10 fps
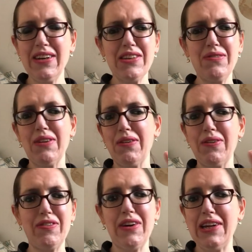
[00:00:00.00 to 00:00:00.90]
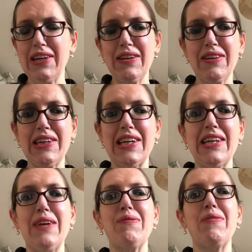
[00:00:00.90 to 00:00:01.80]
I don't know if her name. Exact
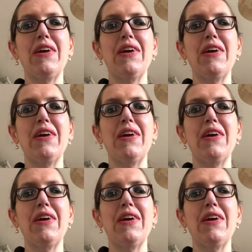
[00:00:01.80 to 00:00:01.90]
name.